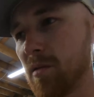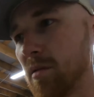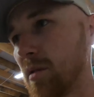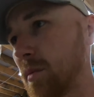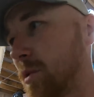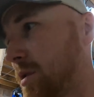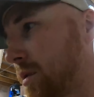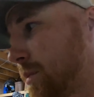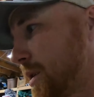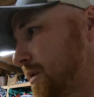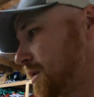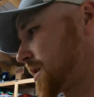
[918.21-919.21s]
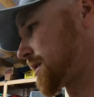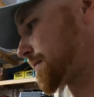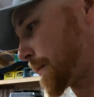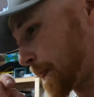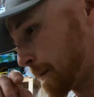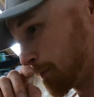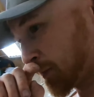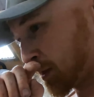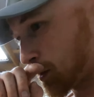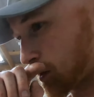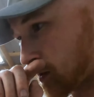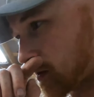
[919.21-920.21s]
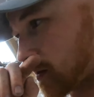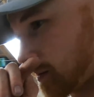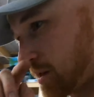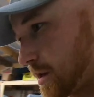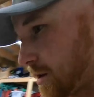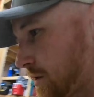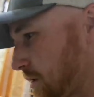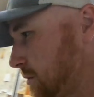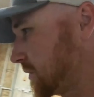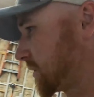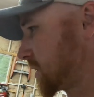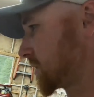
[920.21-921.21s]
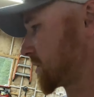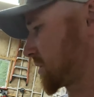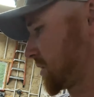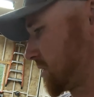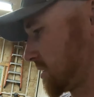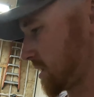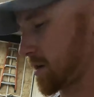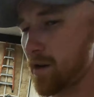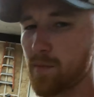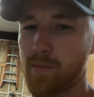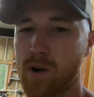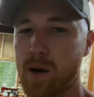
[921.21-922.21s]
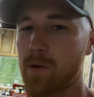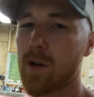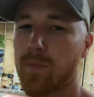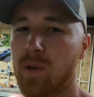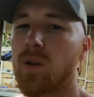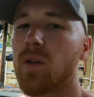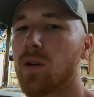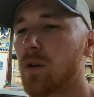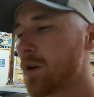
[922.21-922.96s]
small compared to that. So I mean, the other thing we've done is I kind of primered up the hood,